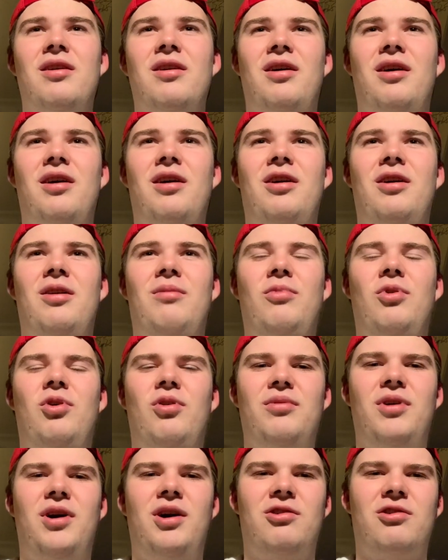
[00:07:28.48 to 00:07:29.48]

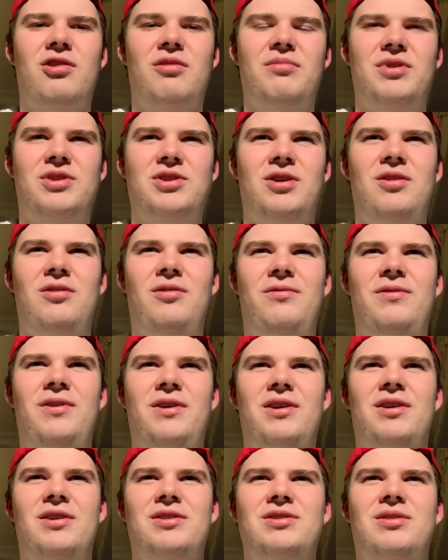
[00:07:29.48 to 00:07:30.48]
or a maternal
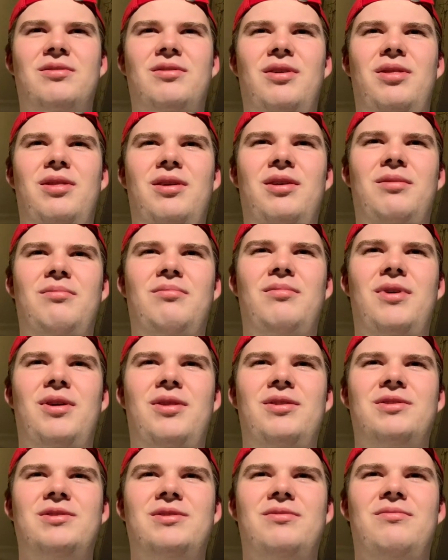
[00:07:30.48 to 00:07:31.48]
figure. So I think
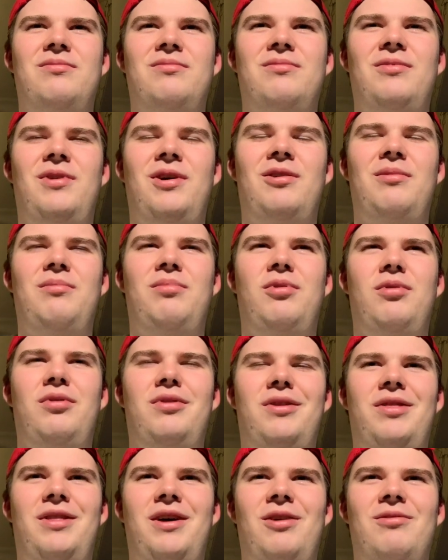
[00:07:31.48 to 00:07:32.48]
mothers are
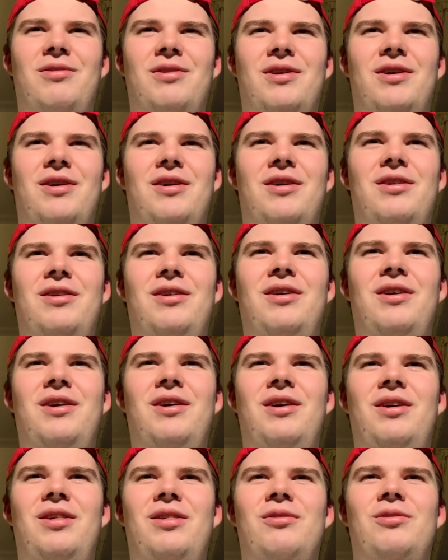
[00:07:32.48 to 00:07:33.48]
important in that regard.
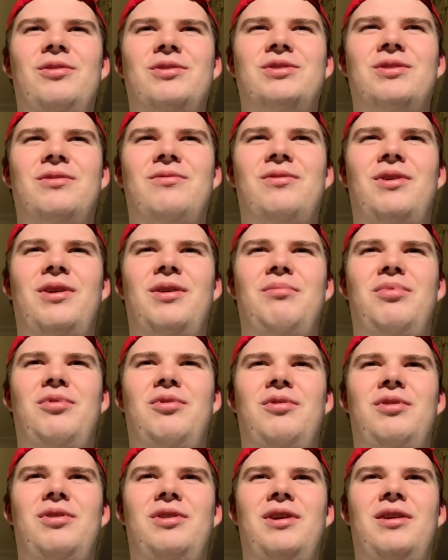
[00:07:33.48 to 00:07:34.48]
They're also very
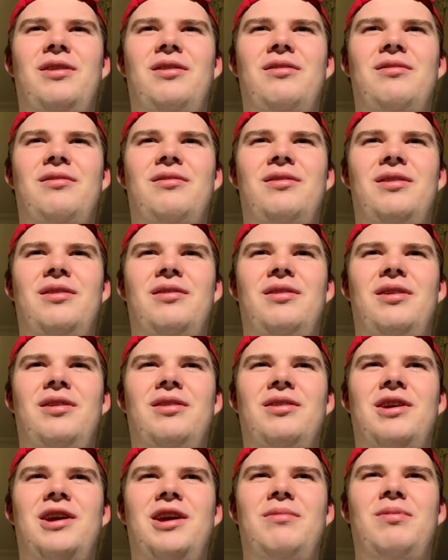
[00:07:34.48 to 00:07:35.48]
important
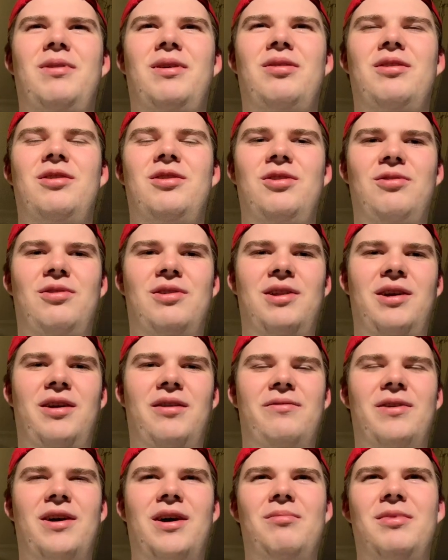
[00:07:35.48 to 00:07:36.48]
in keeping the nuclear
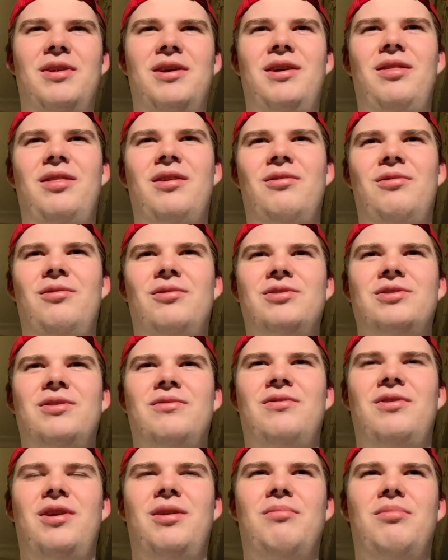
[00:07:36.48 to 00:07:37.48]
family. They're also
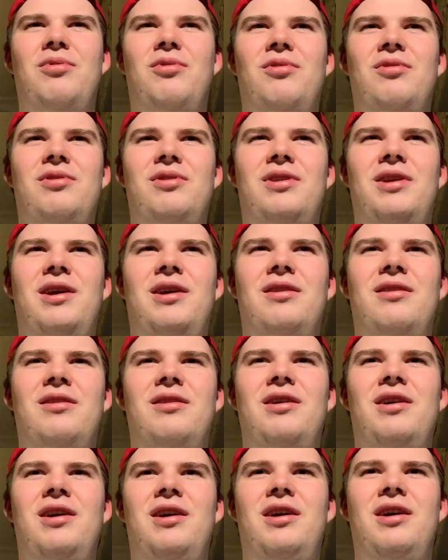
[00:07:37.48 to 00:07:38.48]
very important
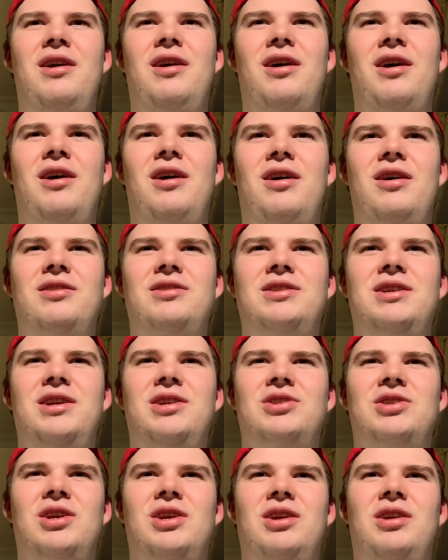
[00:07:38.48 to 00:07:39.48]
in
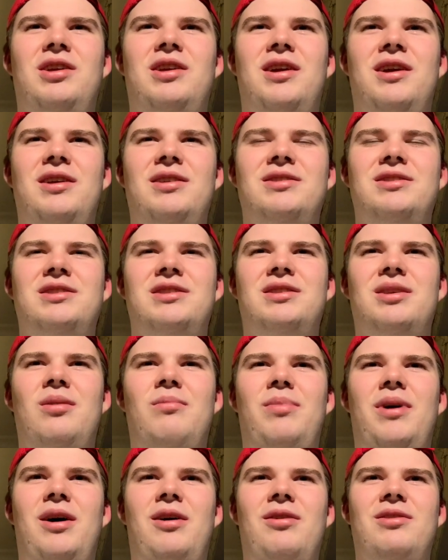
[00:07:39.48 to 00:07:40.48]
teaching kids
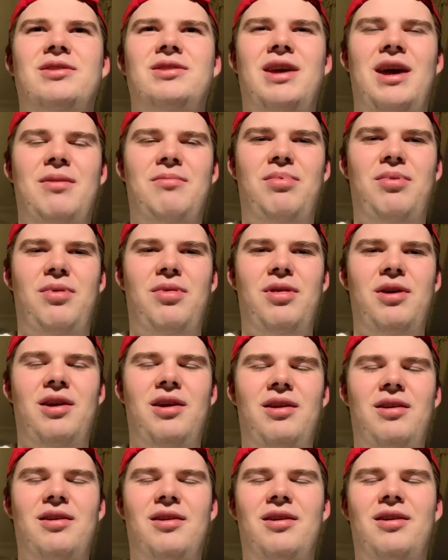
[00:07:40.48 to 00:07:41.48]
about
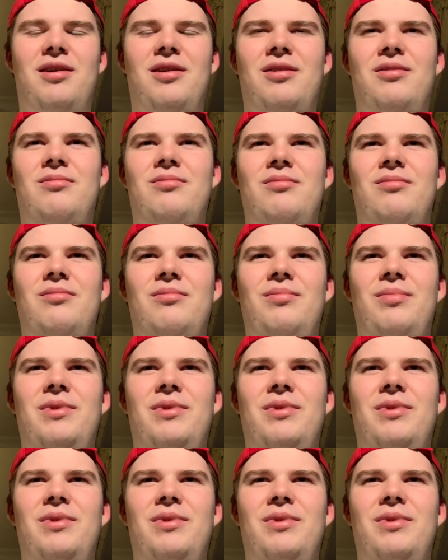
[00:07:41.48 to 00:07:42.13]
empathy and